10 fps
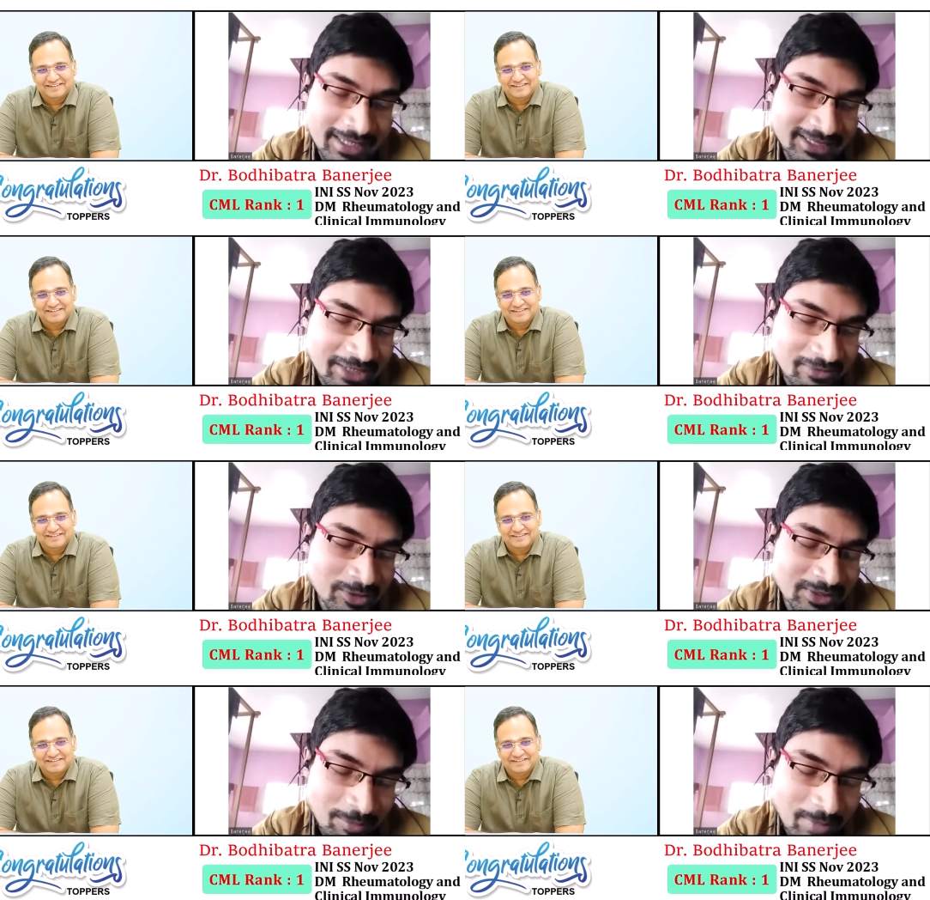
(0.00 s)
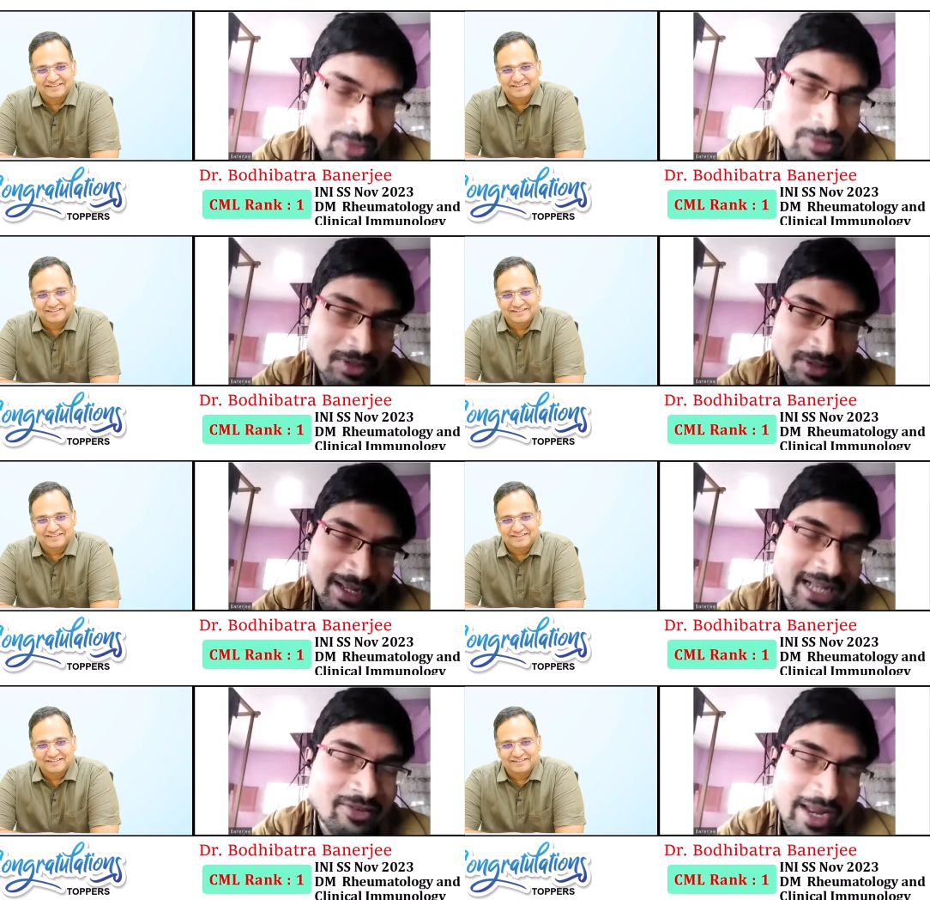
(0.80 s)
Speaker 1: interview somehow
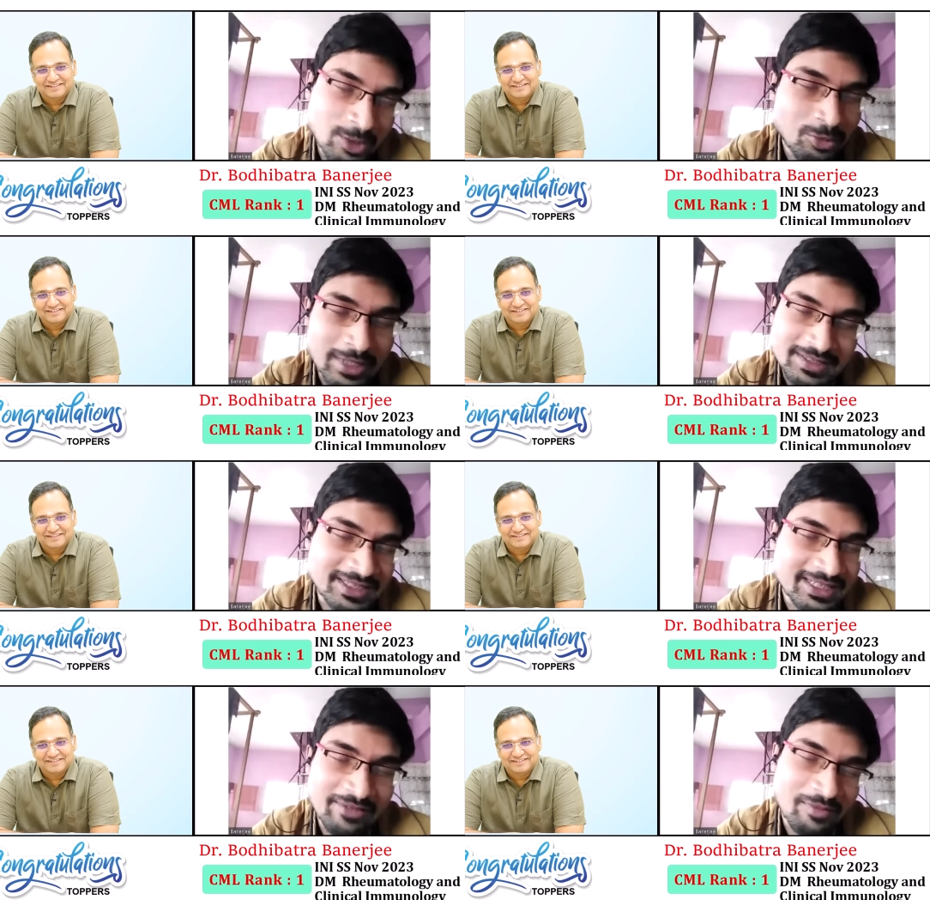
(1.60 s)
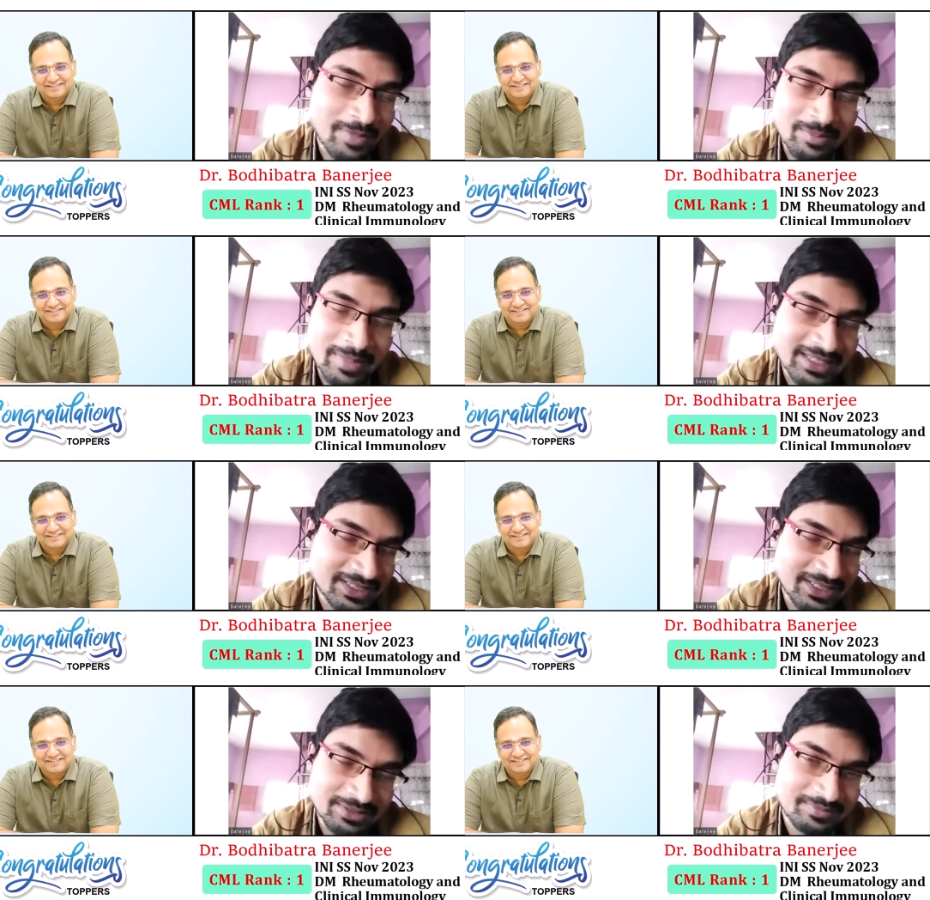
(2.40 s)
and tried to just give up my
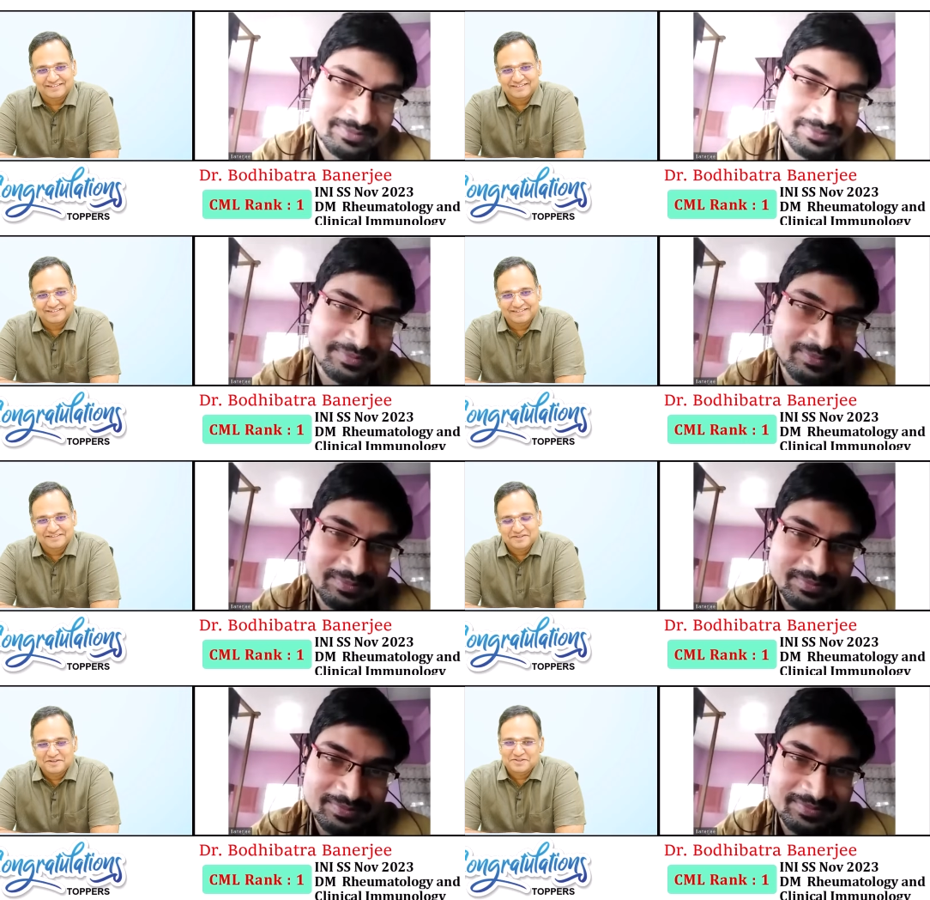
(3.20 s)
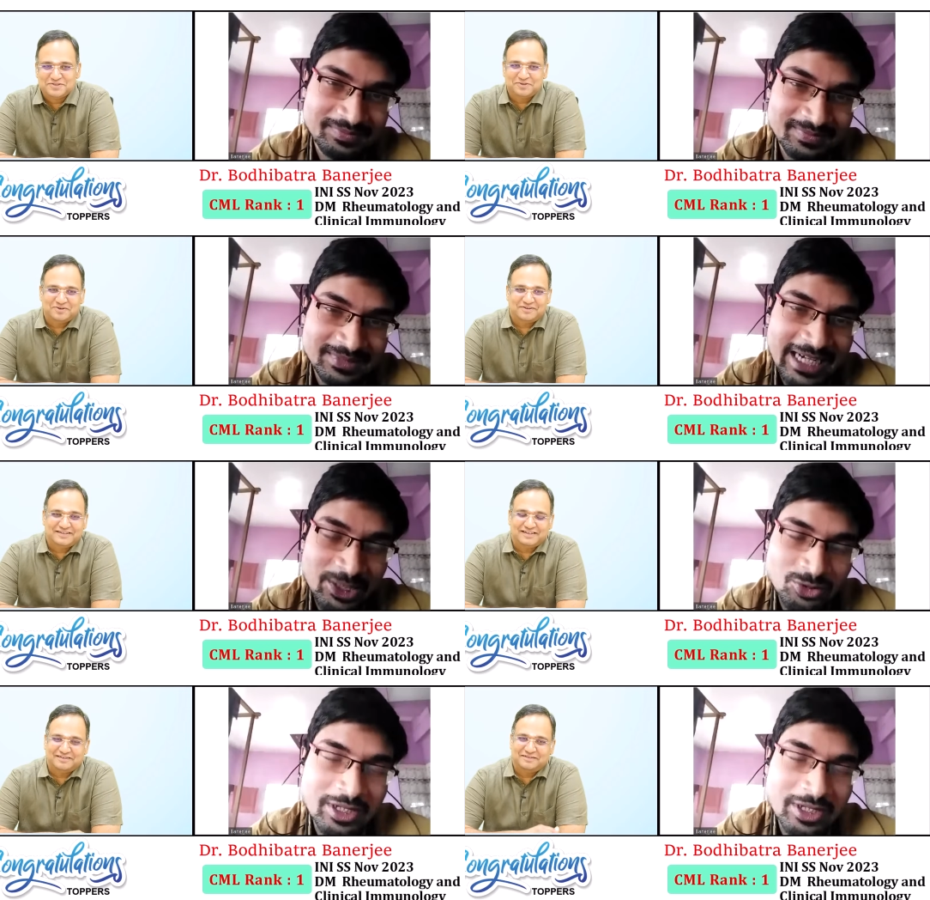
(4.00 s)
best.
Speaker 2: So,
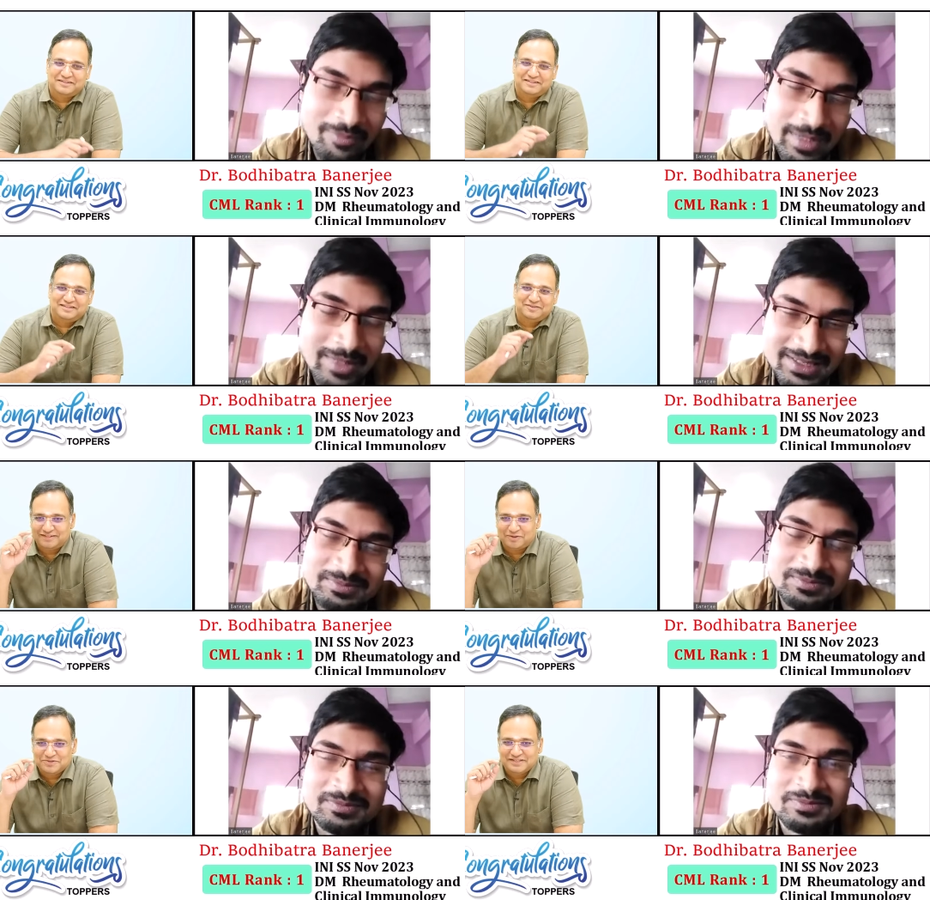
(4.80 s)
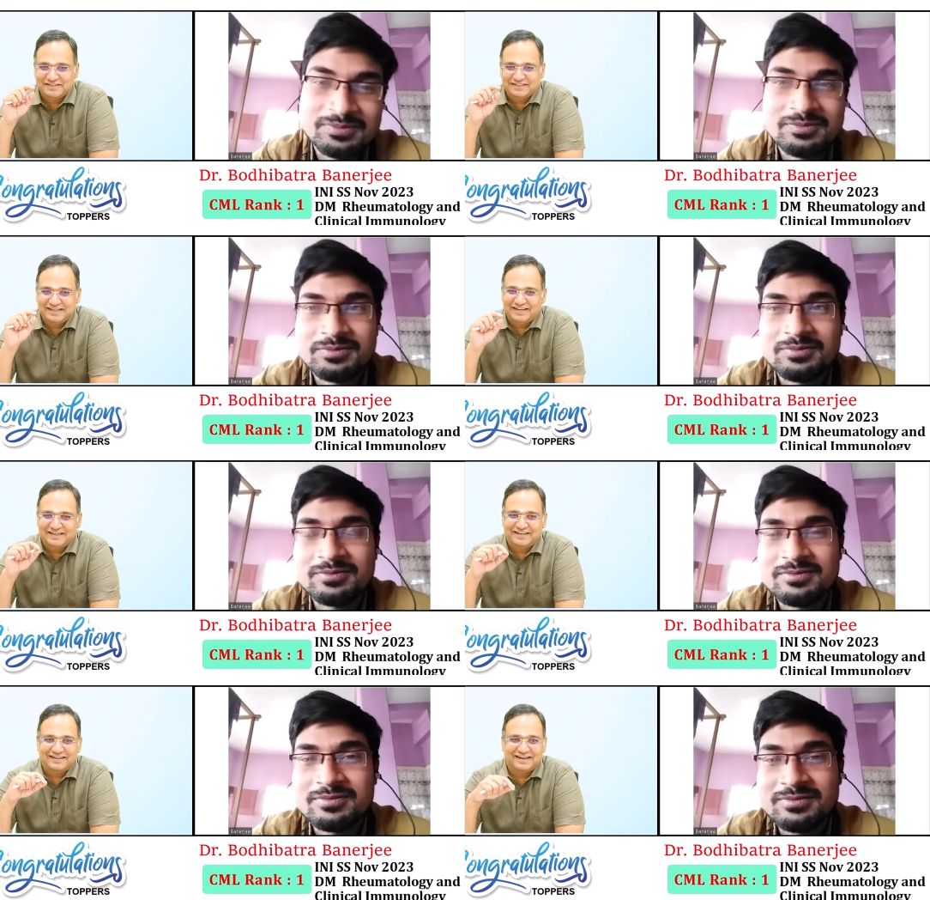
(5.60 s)
doctor, thousand three
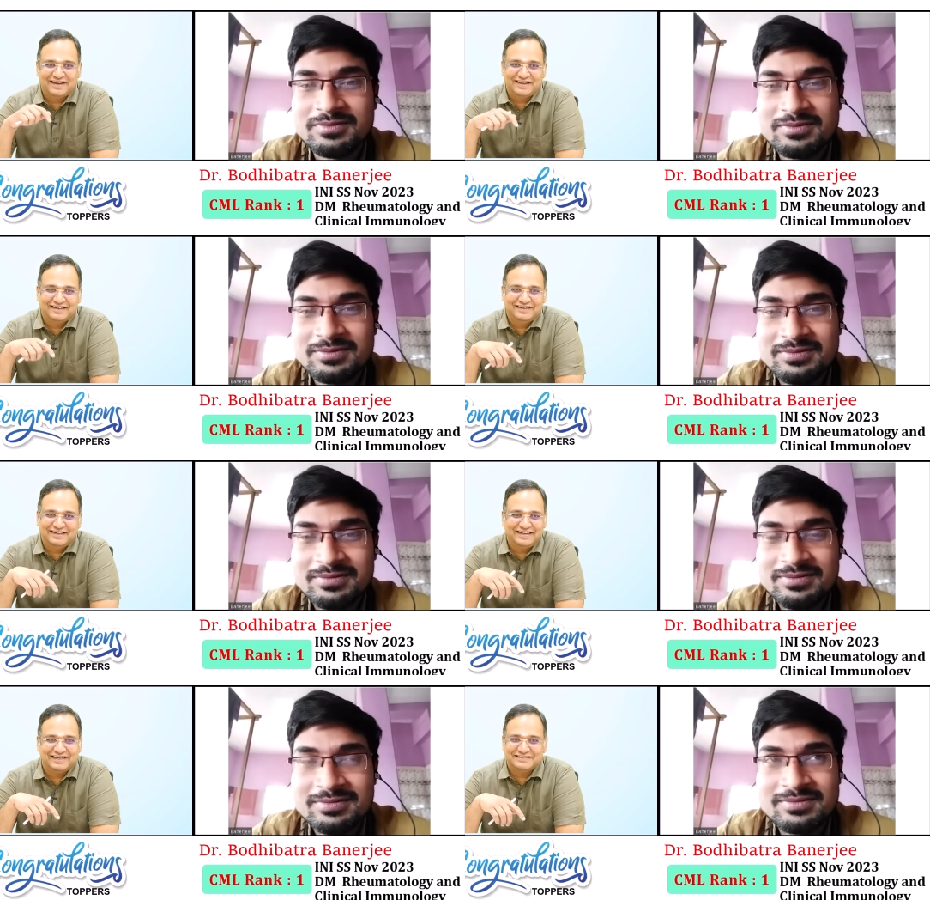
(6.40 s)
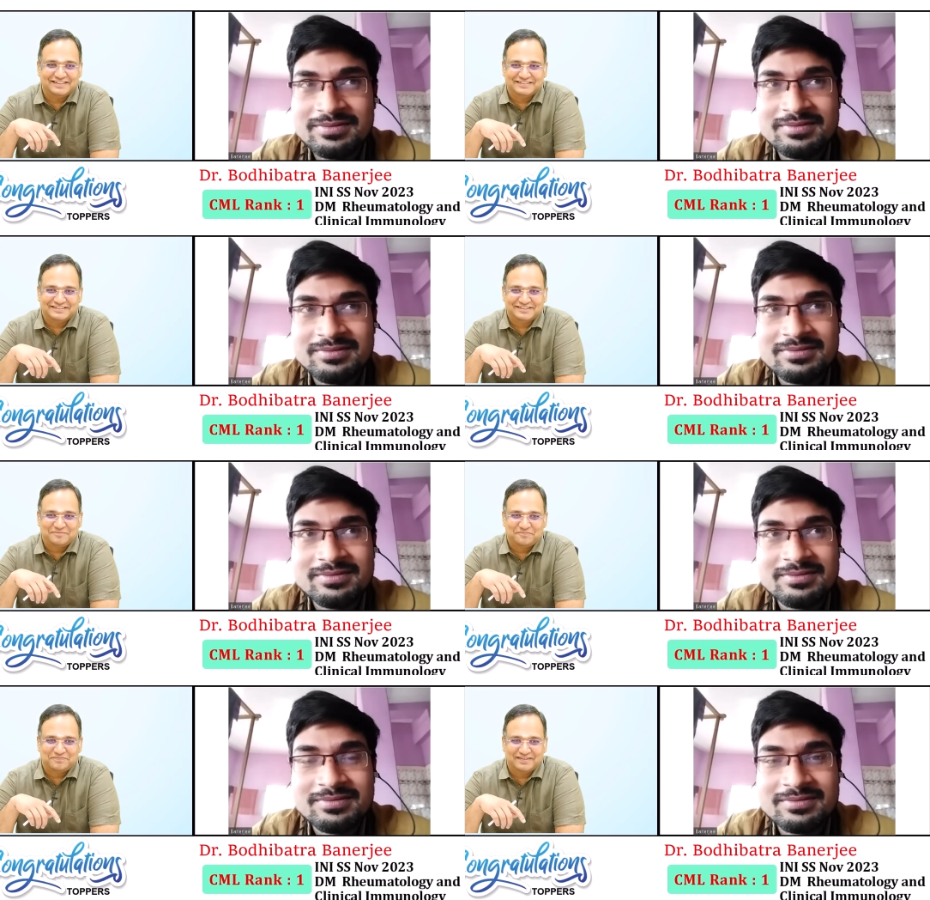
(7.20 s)
hundred rank in NEET SS,
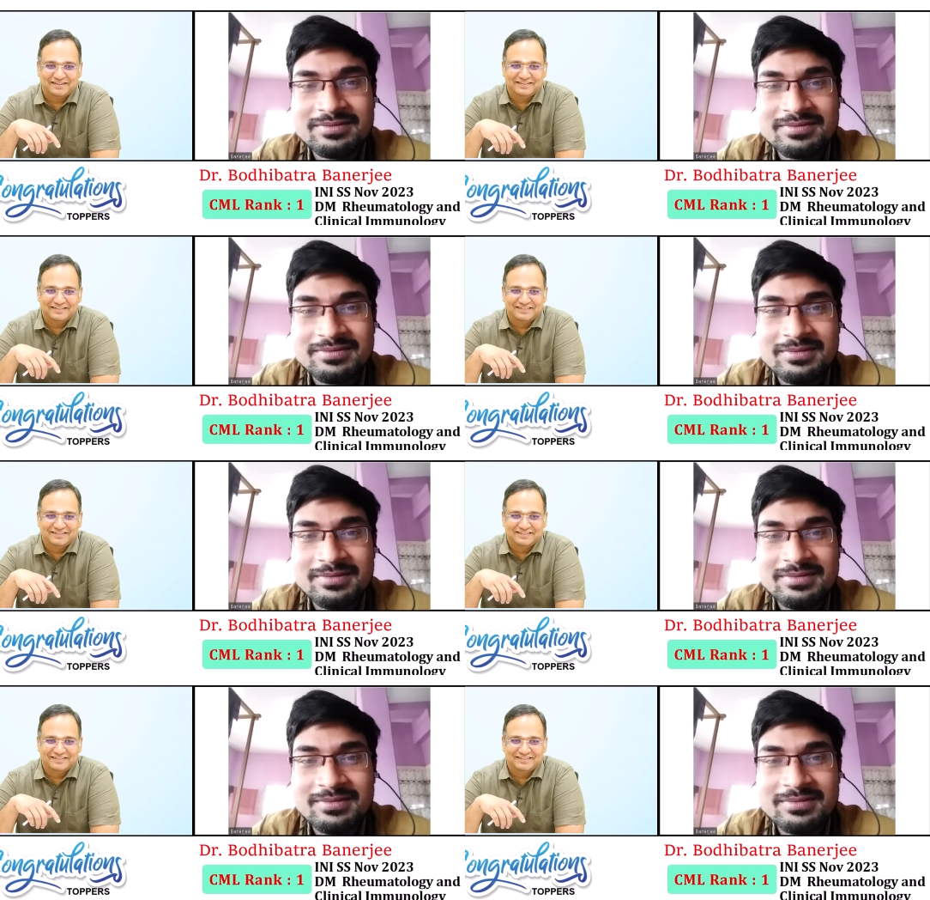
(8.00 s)
huh?